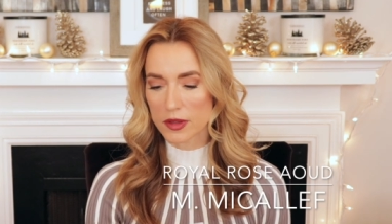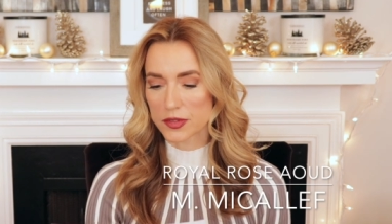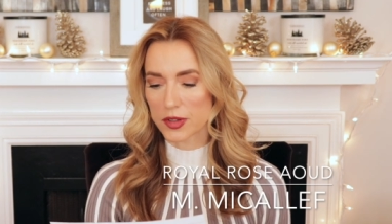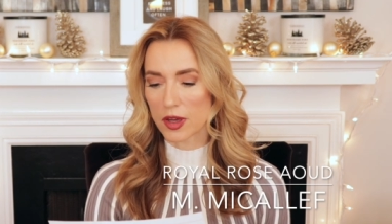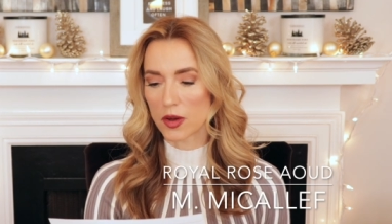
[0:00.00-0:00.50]

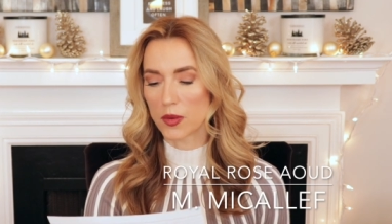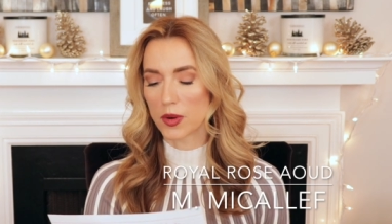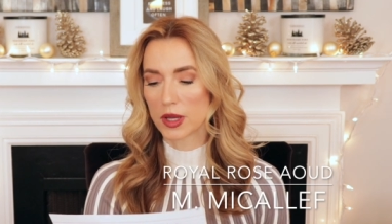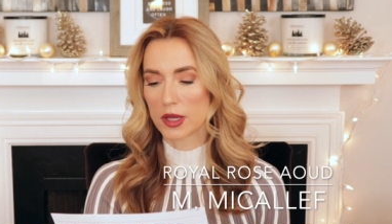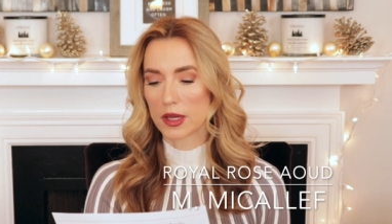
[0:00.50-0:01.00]

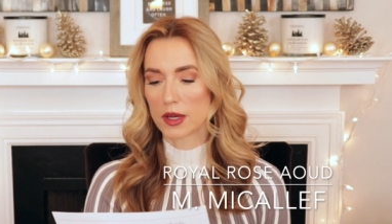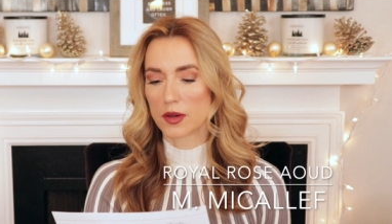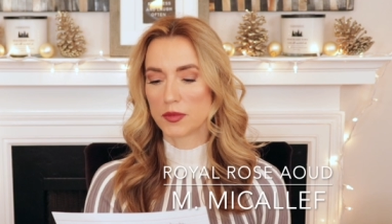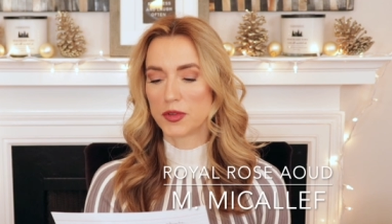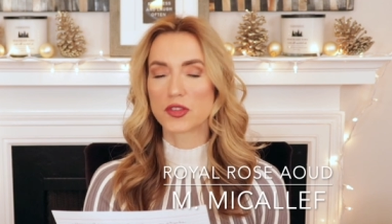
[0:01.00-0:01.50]
So
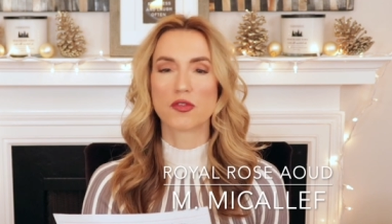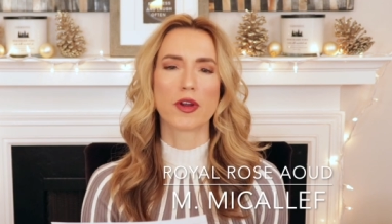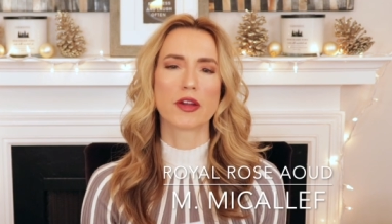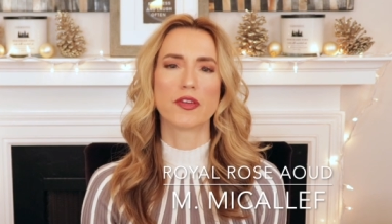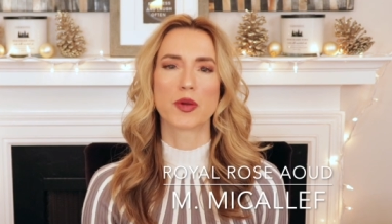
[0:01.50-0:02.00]
just
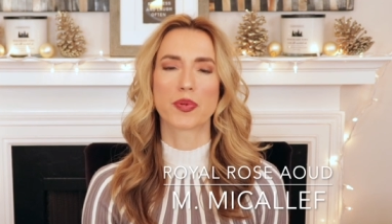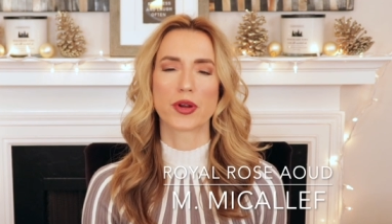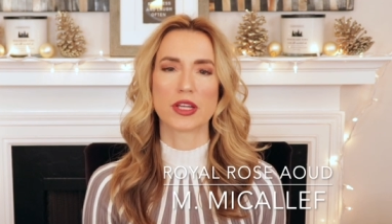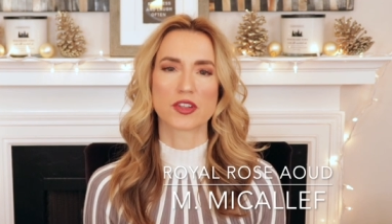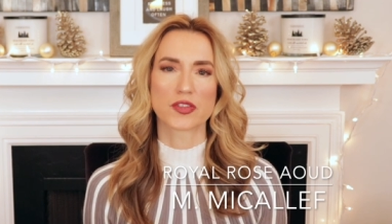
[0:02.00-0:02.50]
very, very
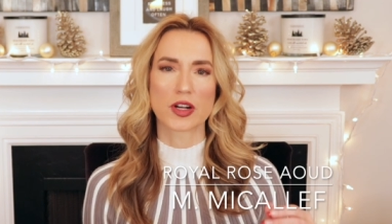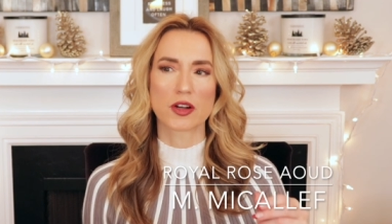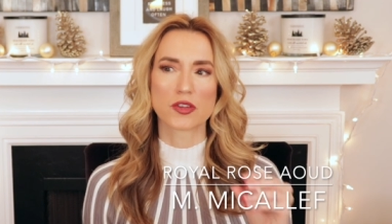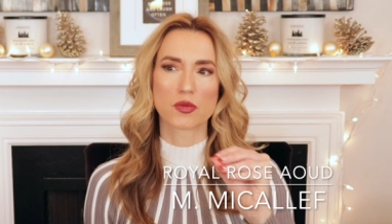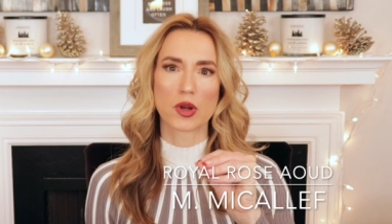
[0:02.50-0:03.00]
pretty. As far
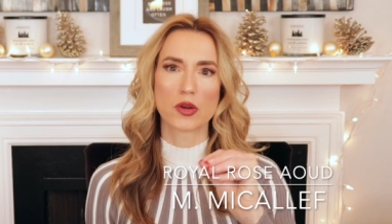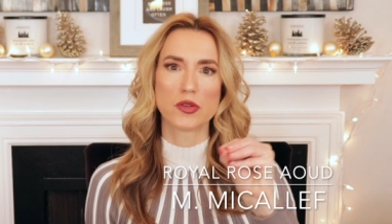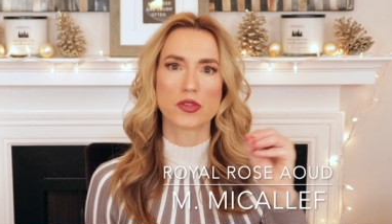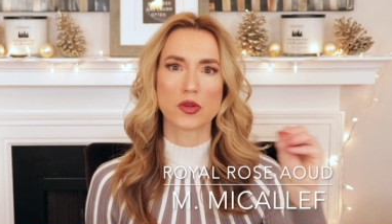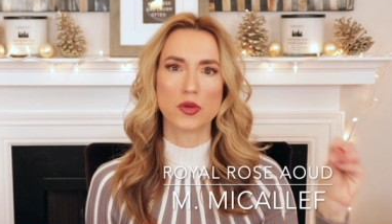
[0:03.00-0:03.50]
as
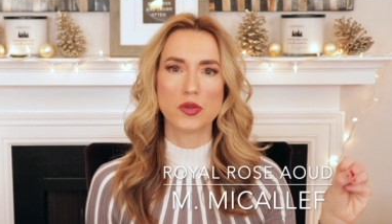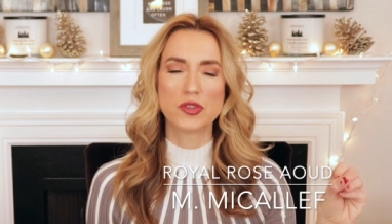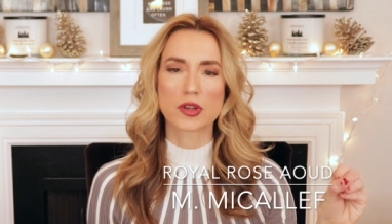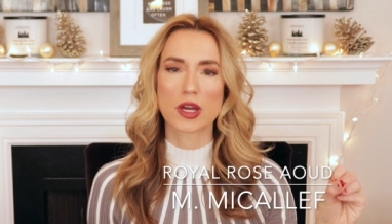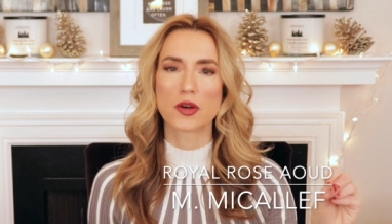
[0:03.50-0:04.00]
rose
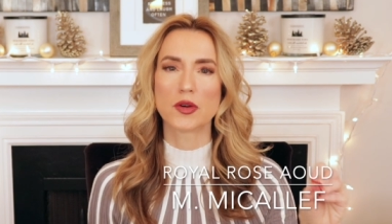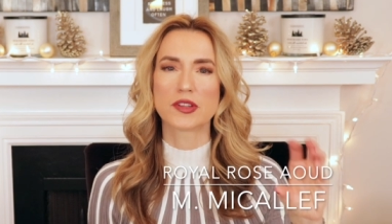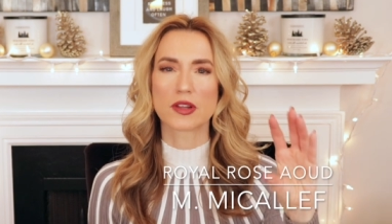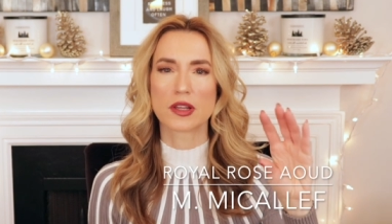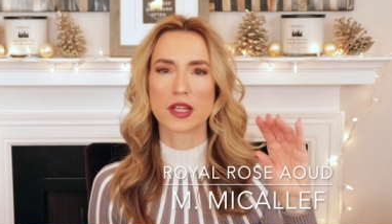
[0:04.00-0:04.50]
ouds go,
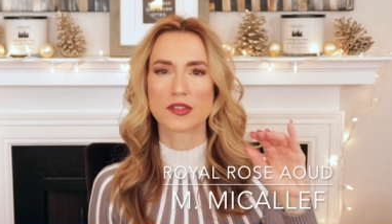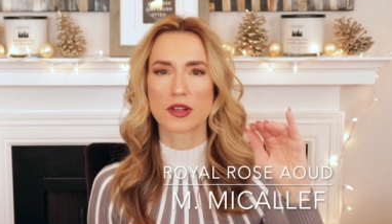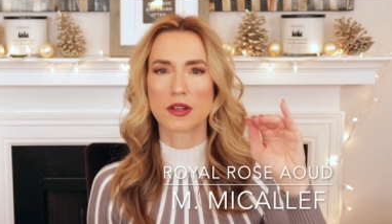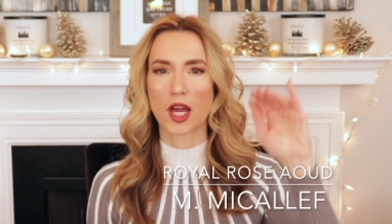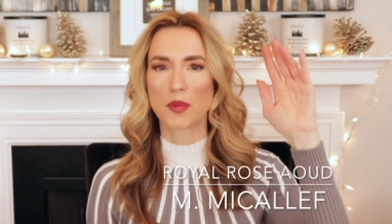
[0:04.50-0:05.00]
it's, a, it's
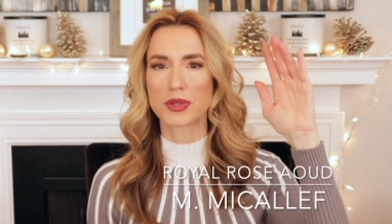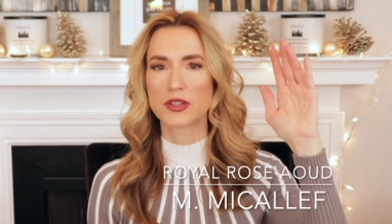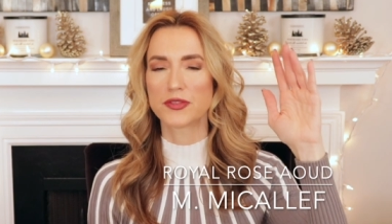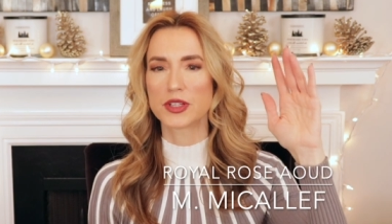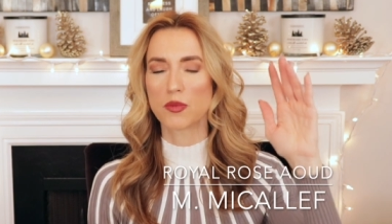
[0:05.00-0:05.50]
an
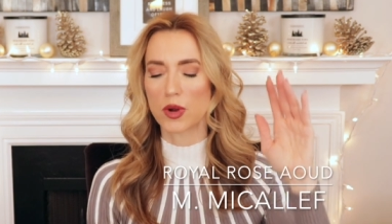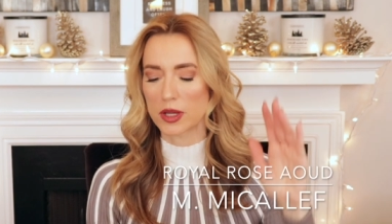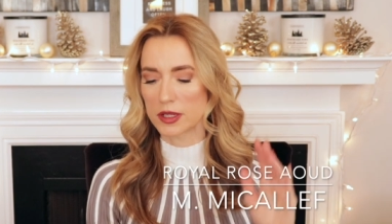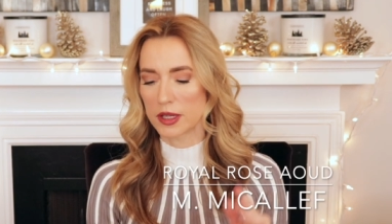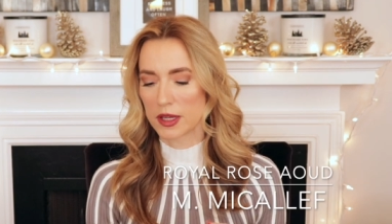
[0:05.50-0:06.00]
uplifted
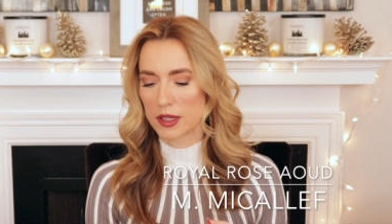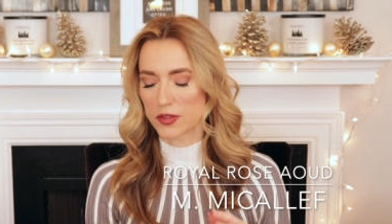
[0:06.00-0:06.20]
one.